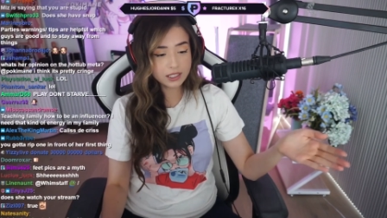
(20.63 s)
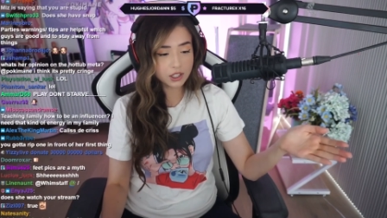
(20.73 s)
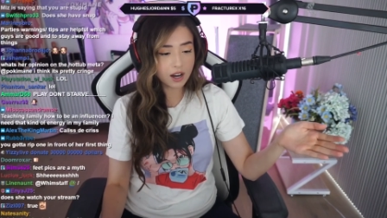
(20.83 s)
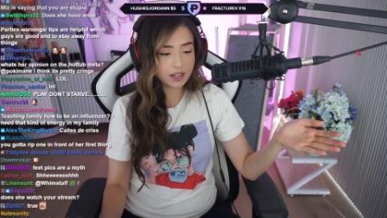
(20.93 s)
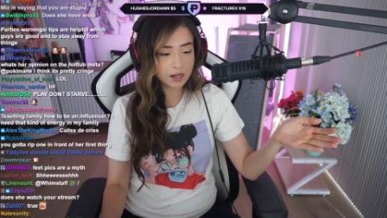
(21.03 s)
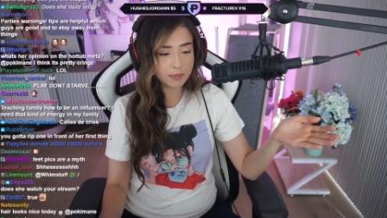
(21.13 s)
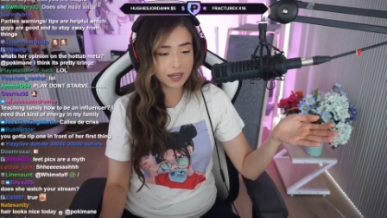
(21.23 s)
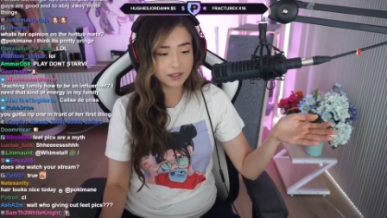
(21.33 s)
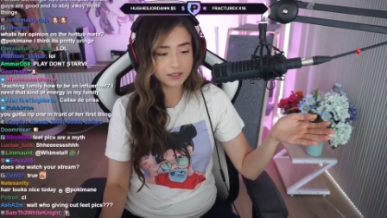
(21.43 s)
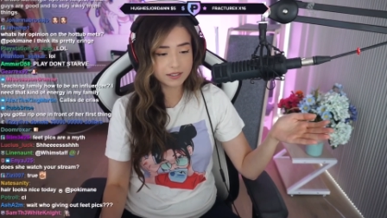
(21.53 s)
we talk
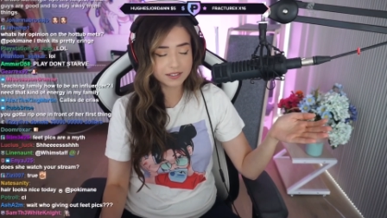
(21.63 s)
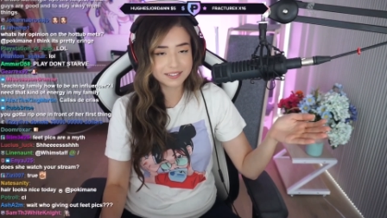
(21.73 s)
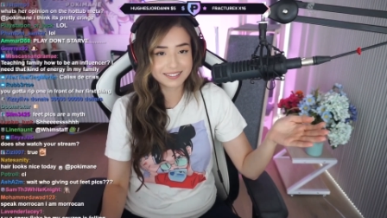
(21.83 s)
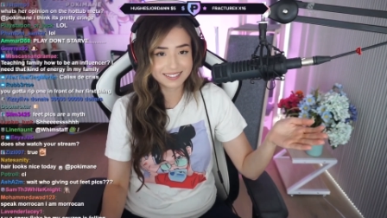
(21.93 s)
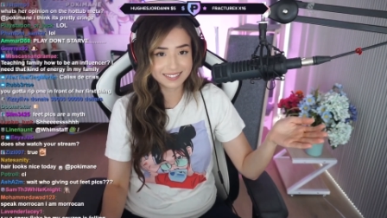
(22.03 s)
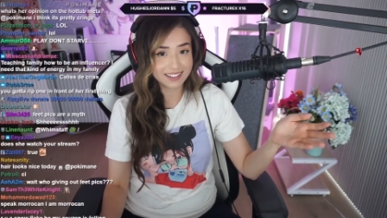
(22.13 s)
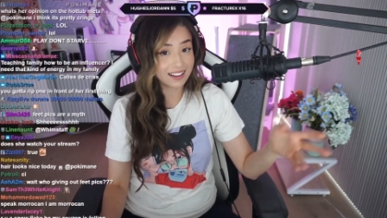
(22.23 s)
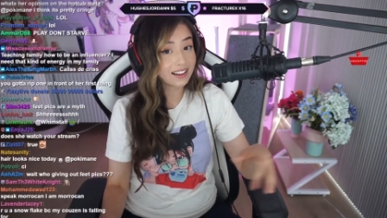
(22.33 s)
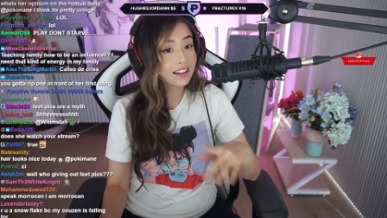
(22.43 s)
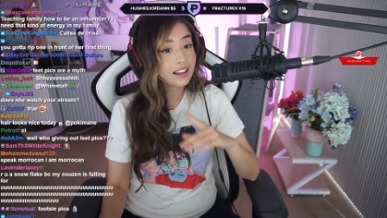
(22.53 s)
about
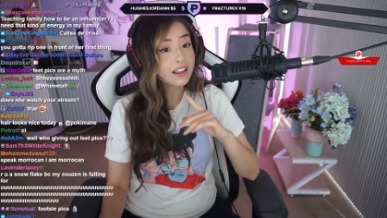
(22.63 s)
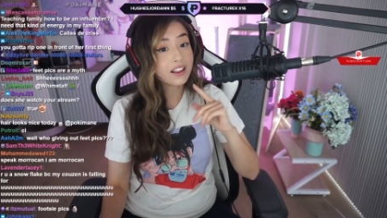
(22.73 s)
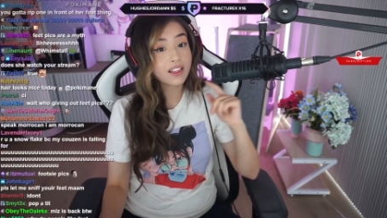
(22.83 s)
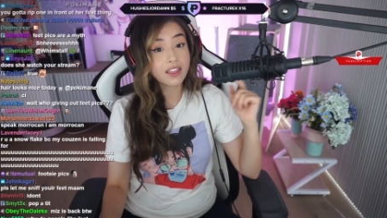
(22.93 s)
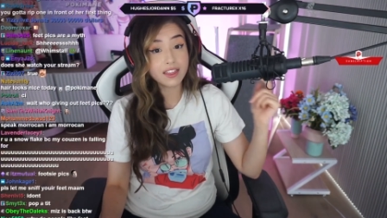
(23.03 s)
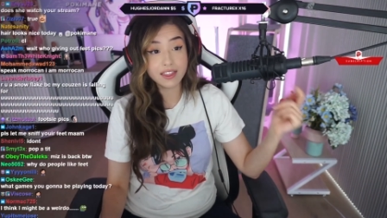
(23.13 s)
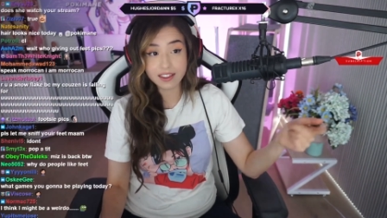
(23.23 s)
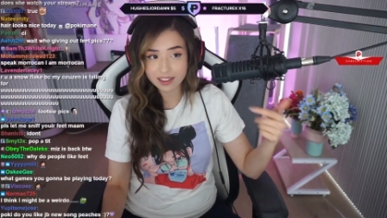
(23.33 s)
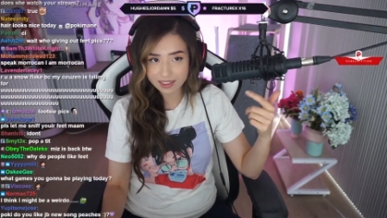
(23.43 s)
The